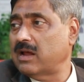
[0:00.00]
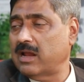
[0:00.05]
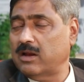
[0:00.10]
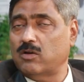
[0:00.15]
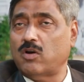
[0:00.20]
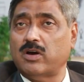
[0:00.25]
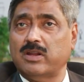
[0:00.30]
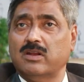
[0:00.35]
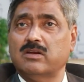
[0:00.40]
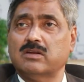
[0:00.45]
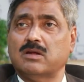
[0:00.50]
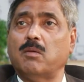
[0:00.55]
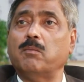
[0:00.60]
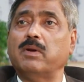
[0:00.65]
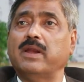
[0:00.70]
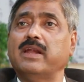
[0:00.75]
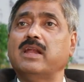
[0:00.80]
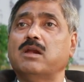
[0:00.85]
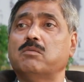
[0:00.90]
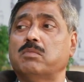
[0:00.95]
not even
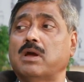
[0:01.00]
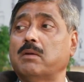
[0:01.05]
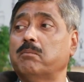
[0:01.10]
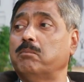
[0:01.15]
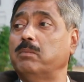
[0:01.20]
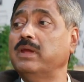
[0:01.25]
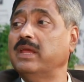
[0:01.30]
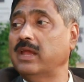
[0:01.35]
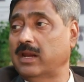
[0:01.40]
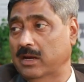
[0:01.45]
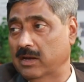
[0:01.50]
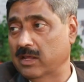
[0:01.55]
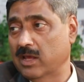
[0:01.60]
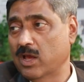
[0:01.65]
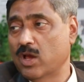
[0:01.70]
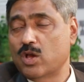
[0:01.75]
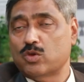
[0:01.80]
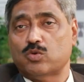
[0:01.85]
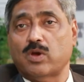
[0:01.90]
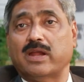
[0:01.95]
completed my B.Ed,
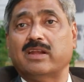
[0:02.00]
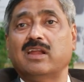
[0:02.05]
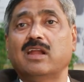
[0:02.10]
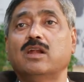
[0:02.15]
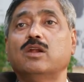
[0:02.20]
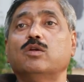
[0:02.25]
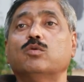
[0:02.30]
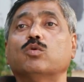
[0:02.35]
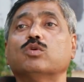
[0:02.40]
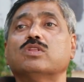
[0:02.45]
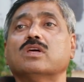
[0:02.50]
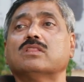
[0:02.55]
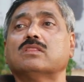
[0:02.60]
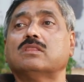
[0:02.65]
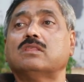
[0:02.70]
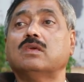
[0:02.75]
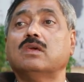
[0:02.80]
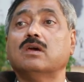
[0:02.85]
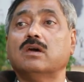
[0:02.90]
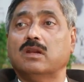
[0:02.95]
so I didn't know the
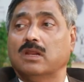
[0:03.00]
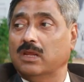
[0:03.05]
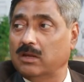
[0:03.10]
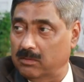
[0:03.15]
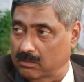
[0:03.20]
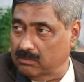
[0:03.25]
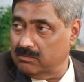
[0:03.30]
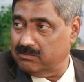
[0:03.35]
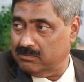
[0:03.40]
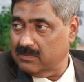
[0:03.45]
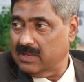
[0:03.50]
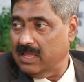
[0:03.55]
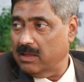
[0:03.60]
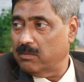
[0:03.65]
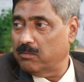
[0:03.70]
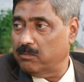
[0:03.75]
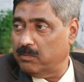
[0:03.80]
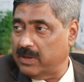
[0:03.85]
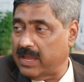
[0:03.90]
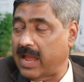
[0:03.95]
theory
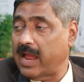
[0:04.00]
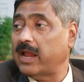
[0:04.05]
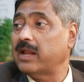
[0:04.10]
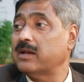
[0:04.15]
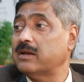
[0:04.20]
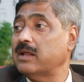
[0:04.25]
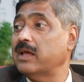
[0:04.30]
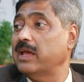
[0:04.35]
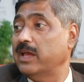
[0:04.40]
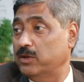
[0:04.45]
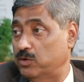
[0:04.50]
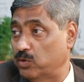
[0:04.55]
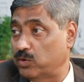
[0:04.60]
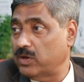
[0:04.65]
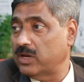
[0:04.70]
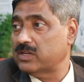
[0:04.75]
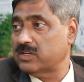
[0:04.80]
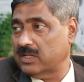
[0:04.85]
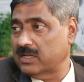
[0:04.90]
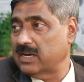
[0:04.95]
behind
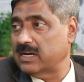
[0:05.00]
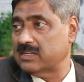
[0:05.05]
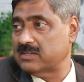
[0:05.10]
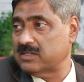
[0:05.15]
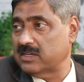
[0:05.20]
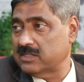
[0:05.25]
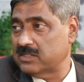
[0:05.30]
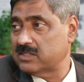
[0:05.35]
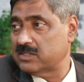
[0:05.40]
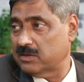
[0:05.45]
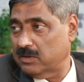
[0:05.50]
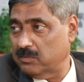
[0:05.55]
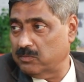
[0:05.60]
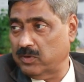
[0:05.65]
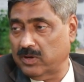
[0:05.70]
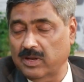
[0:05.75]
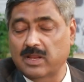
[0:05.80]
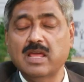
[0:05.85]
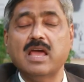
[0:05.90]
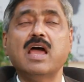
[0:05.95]
education as such.
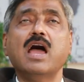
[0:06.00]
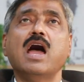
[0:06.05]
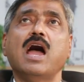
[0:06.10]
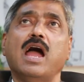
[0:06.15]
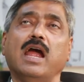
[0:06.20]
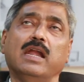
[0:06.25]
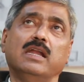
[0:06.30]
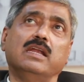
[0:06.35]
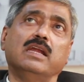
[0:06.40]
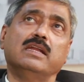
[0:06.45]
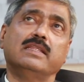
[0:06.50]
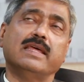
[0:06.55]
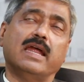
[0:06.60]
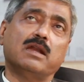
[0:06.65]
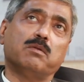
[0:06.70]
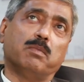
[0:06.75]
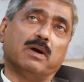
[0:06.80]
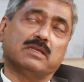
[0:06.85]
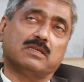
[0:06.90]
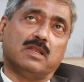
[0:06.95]
I did that
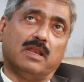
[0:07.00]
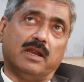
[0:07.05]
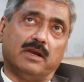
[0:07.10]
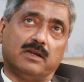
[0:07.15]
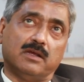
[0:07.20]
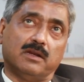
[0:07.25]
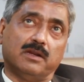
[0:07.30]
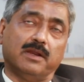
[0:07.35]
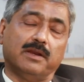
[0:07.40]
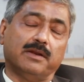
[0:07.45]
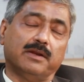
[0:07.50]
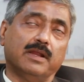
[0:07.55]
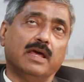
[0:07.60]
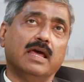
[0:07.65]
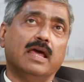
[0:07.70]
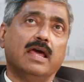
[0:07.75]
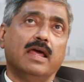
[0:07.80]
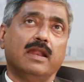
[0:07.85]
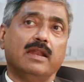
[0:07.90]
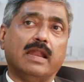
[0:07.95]
much later in
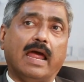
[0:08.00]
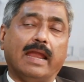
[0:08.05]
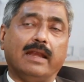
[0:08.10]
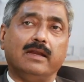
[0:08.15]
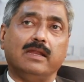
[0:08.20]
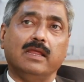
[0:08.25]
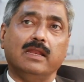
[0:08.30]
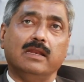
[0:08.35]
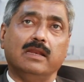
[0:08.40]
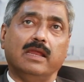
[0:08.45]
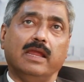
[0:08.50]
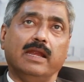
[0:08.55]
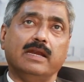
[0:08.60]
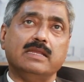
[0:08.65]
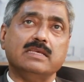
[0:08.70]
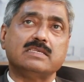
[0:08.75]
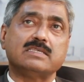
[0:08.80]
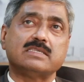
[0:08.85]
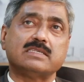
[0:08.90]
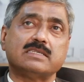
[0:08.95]

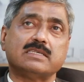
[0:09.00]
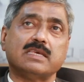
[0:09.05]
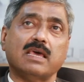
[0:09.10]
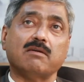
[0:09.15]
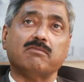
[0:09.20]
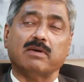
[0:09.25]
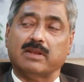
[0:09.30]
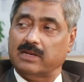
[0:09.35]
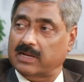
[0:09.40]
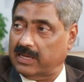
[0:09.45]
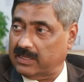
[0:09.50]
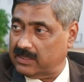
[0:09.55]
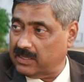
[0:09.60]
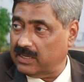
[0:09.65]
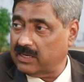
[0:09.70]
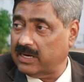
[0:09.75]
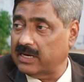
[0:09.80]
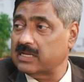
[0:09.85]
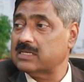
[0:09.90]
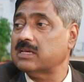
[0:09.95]
1987, I think
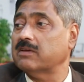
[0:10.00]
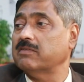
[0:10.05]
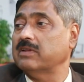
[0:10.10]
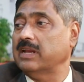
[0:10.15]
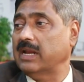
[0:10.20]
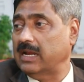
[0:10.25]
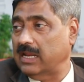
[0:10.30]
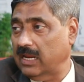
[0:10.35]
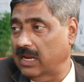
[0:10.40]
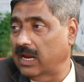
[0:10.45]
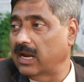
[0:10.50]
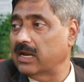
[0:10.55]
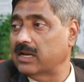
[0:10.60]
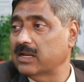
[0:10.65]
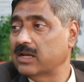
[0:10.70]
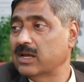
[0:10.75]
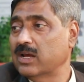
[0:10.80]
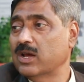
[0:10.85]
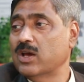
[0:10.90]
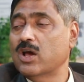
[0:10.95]
87-88.
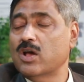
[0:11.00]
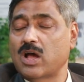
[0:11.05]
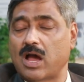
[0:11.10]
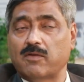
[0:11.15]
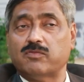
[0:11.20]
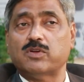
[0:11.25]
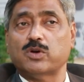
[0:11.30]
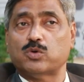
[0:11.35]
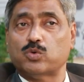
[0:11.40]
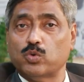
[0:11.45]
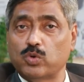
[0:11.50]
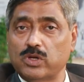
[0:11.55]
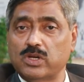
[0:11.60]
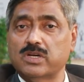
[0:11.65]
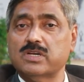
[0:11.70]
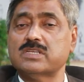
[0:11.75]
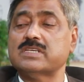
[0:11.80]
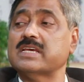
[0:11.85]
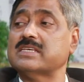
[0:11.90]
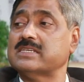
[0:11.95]
After 2
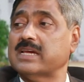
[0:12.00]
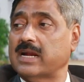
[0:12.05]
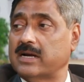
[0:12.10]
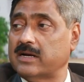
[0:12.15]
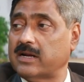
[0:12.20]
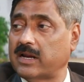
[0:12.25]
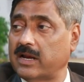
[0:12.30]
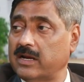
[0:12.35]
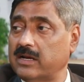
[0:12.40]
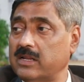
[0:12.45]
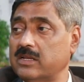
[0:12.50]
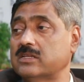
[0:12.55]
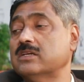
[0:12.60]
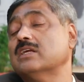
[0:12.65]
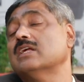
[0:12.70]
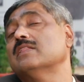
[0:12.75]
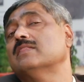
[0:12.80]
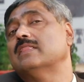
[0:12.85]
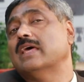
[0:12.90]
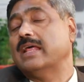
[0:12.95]
years as an untrained teacher,
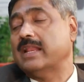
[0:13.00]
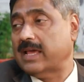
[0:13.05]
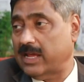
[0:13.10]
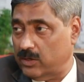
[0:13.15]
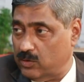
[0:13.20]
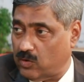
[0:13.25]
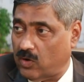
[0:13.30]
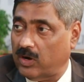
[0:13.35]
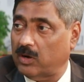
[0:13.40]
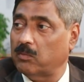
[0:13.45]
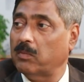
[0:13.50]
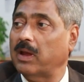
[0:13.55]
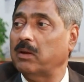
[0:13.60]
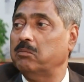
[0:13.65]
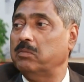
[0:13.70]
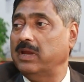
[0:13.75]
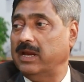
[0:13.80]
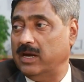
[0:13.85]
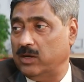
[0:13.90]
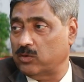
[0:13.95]
and then I joined my
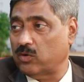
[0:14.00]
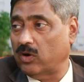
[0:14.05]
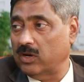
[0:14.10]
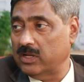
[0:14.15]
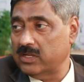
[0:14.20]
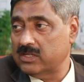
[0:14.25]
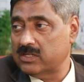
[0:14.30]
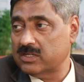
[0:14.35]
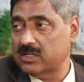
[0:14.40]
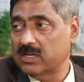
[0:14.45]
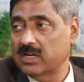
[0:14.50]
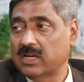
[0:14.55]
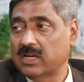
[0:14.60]
B.Ed college